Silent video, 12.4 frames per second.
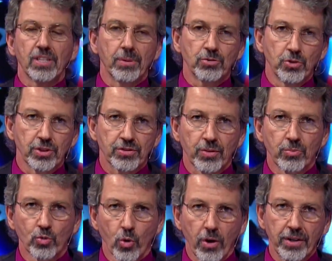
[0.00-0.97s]
comes to us from
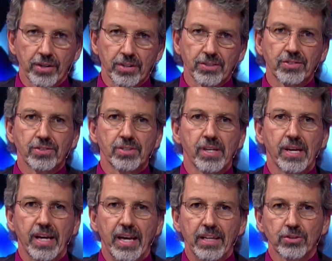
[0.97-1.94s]
Reuters.
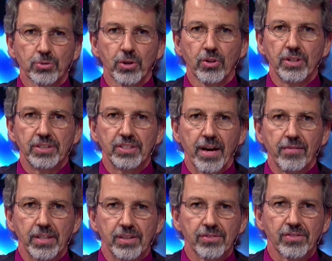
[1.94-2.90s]
Israel has
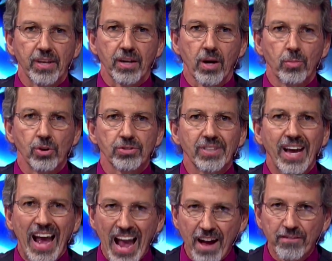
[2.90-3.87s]
evidence that almost
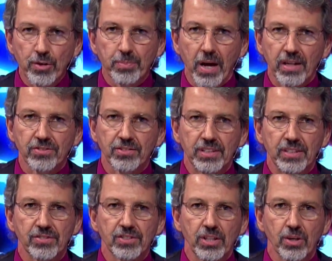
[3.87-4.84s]
half of
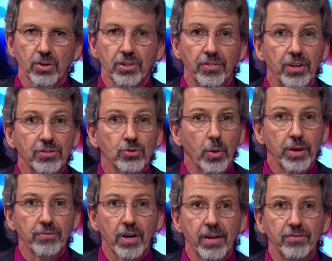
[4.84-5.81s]
Palestinians killed in the
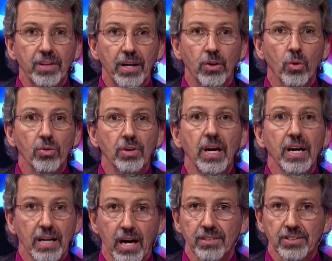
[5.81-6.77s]
25 day old
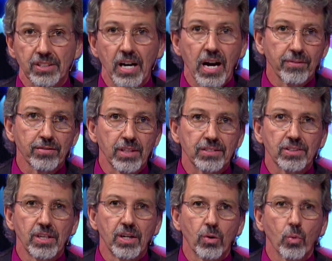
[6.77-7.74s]
Gaza conflict
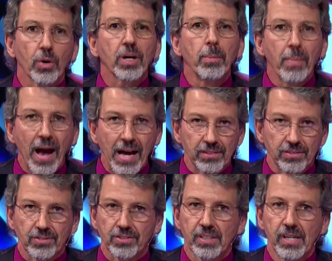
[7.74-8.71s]
were
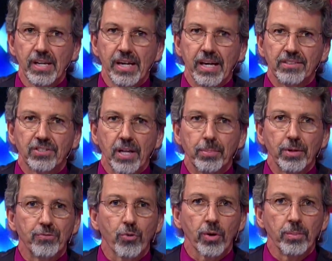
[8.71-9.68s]
combatants, its deputy
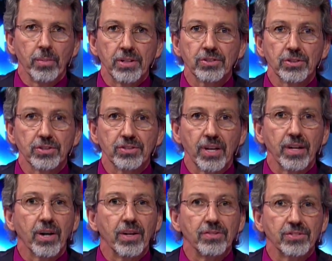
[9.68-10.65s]
foreign minister said
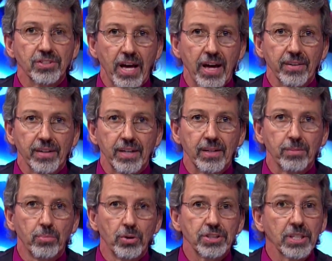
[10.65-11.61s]
on Saturday
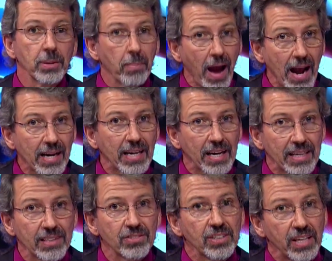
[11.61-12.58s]
pushing back
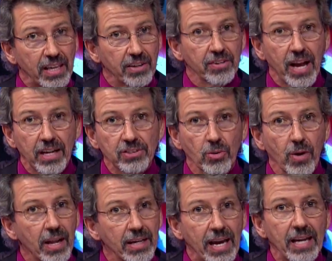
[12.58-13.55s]
against the international
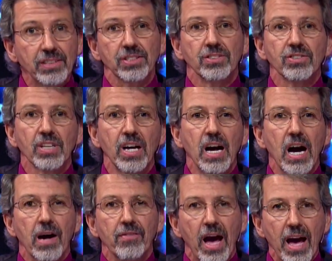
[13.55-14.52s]
allegations
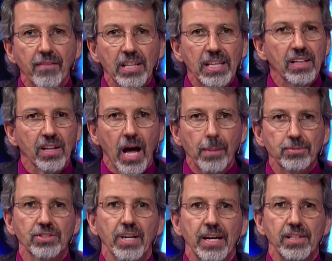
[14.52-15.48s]
of a heavily
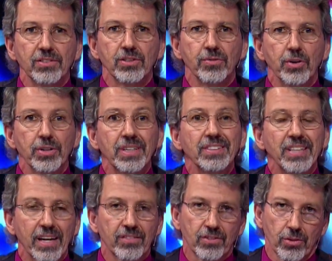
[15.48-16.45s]
lopsided civilian
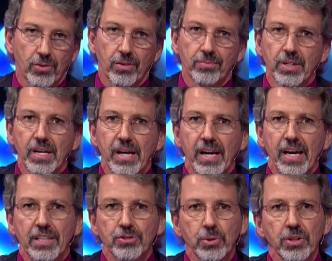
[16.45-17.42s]
death toll.
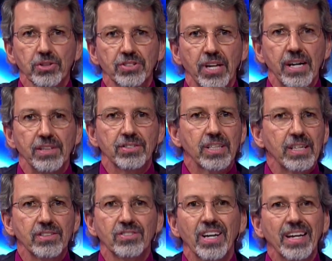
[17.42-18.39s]
Israel says it
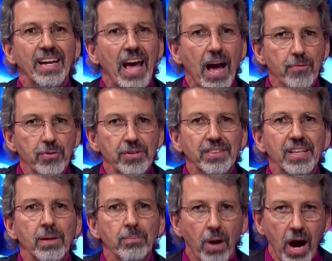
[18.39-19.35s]
has done
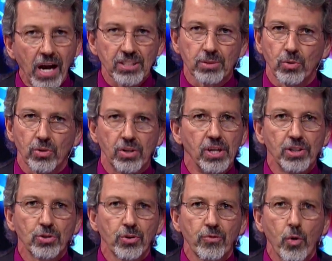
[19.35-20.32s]
everything possible
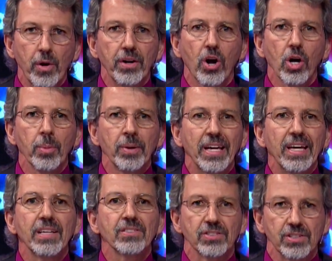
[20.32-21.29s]
to avoid harming
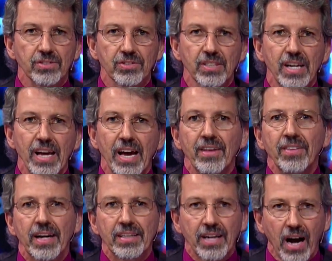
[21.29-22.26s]
innocents, and
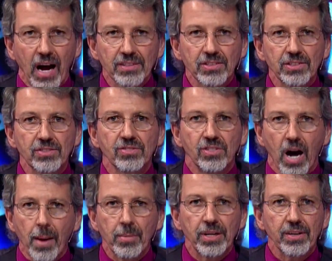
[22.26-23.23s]
that Gaza's
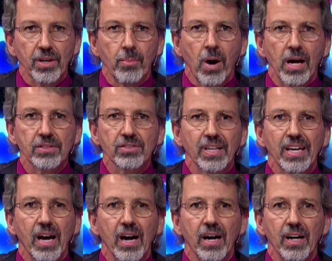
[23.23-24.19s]
dominant Hamas
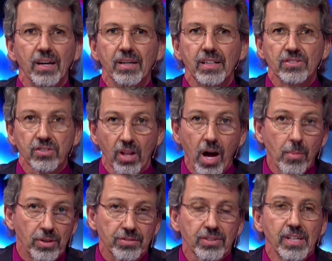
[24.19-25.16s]
uh,
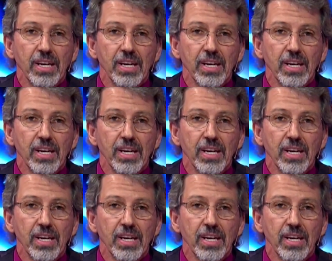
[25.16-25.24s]
Islamists